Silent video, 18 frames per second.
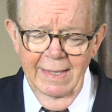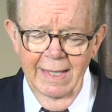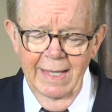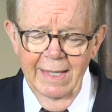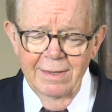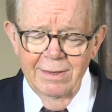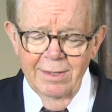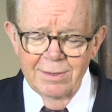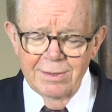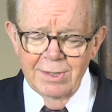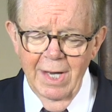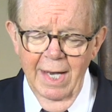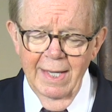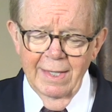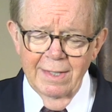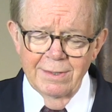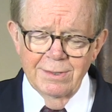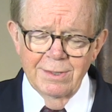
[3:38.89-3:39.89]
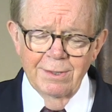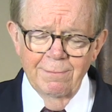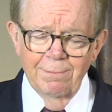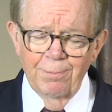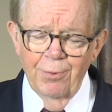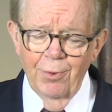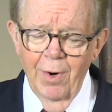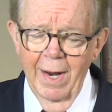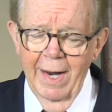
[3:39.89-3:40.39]
in the silence of
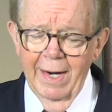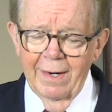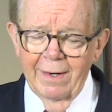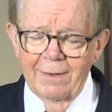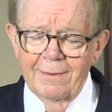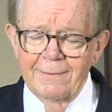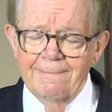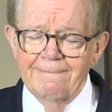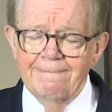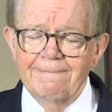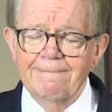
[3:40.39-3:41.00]
prayer.